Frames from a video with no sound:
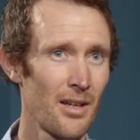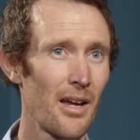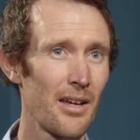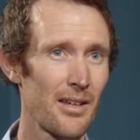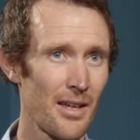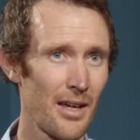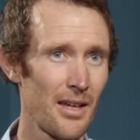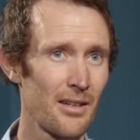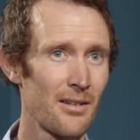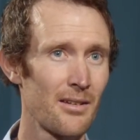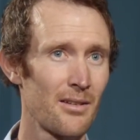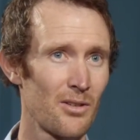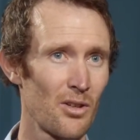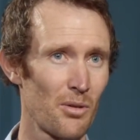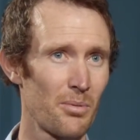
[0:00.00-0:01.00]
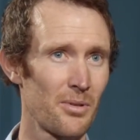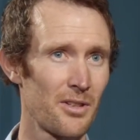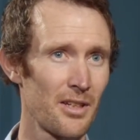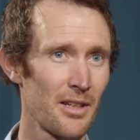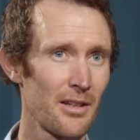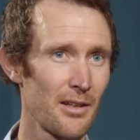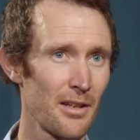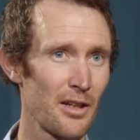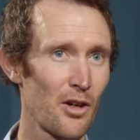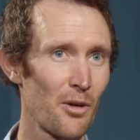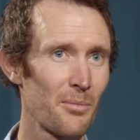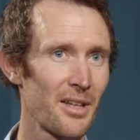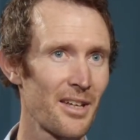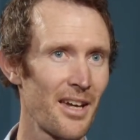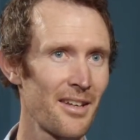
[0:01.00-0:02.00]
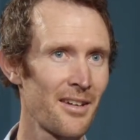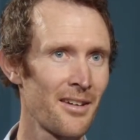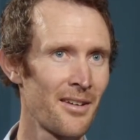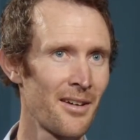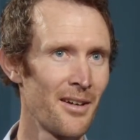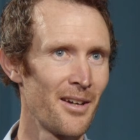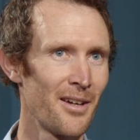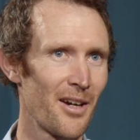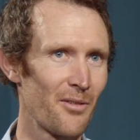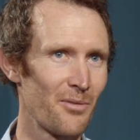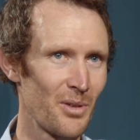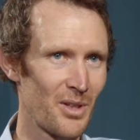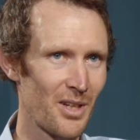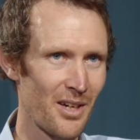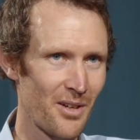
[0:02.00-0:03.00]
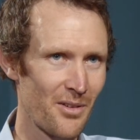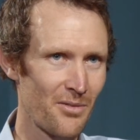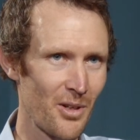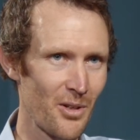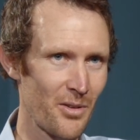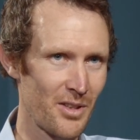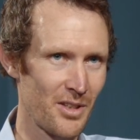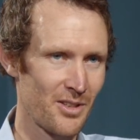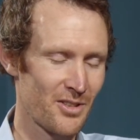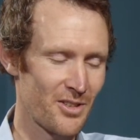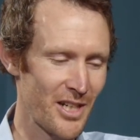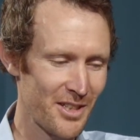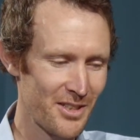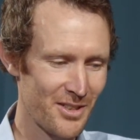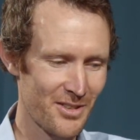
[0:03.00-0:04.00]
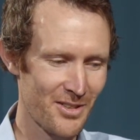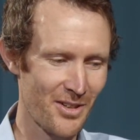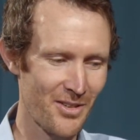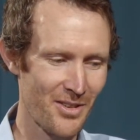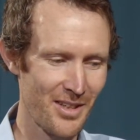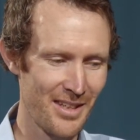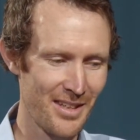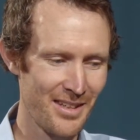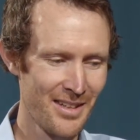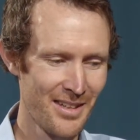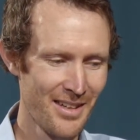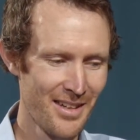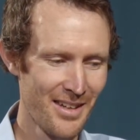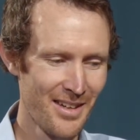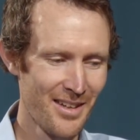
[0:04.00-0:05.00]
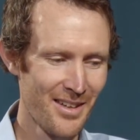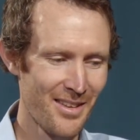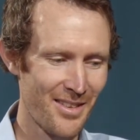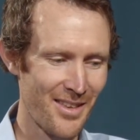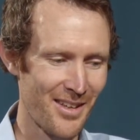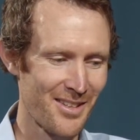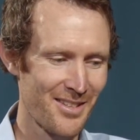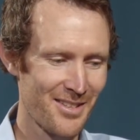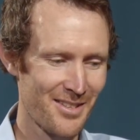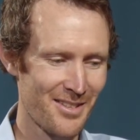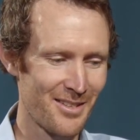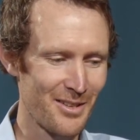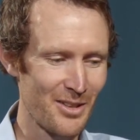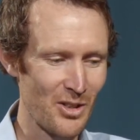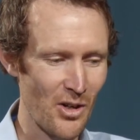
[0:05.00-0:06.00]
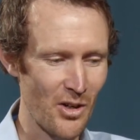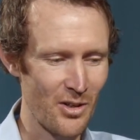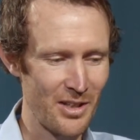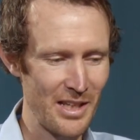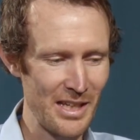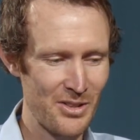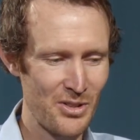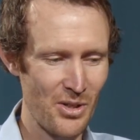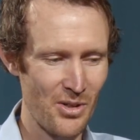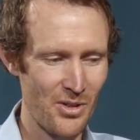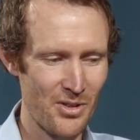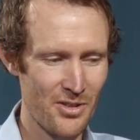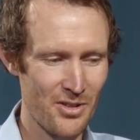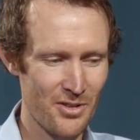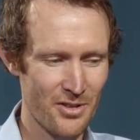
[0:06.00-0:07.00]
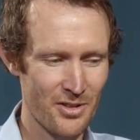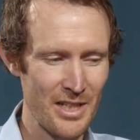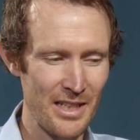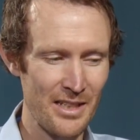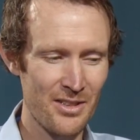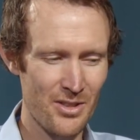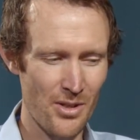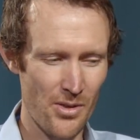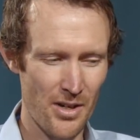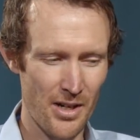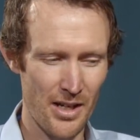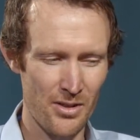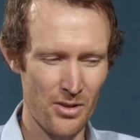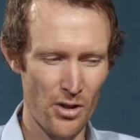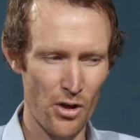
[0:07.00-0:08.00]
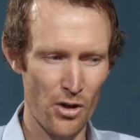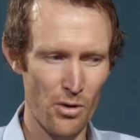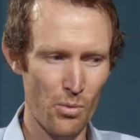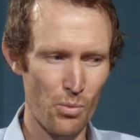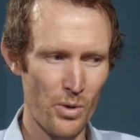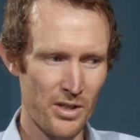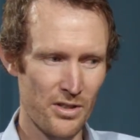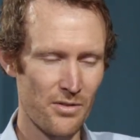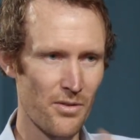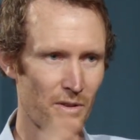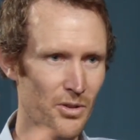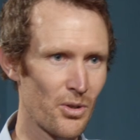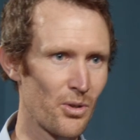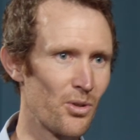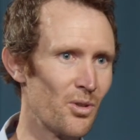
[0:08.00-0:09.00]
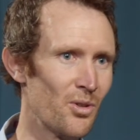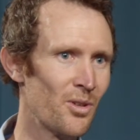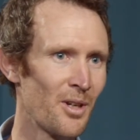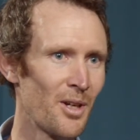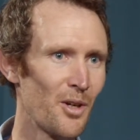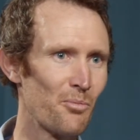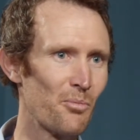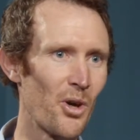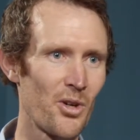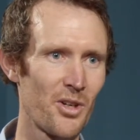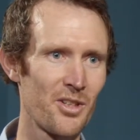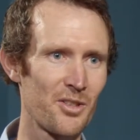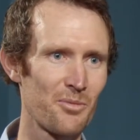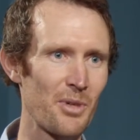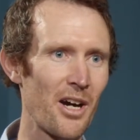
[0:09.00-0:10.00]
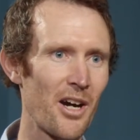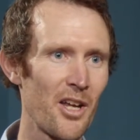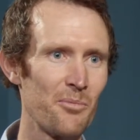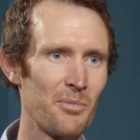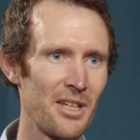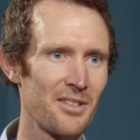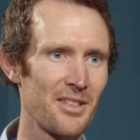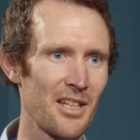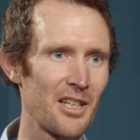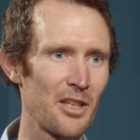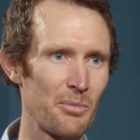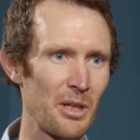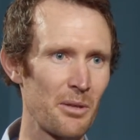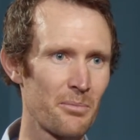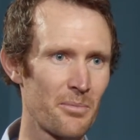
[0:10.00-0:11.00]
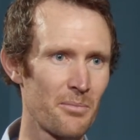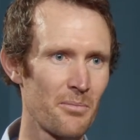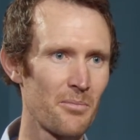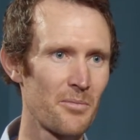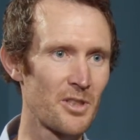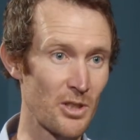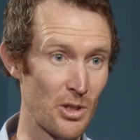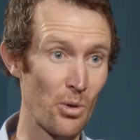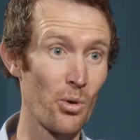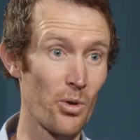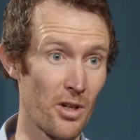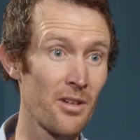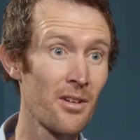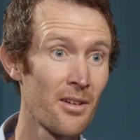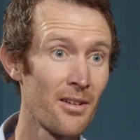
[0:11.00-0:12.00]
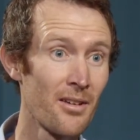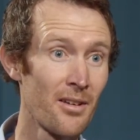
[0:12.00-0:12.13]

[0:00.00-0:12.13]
Again, not particularly complicated. I've learned how to follow the instructions on this lectern screen so that I know which of the two monitors behind me is actually being recorded.